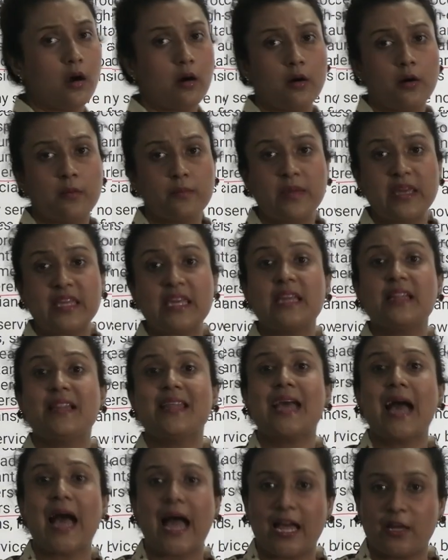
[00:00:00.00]
making
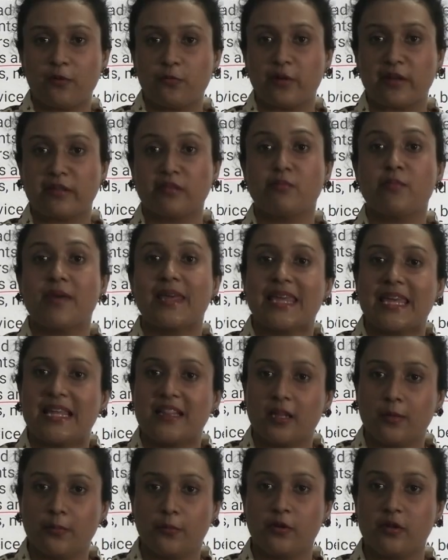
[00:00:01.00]
the highways,
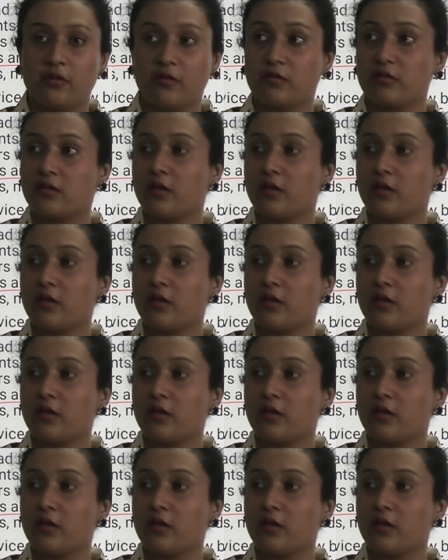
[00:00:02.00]
making the bridges.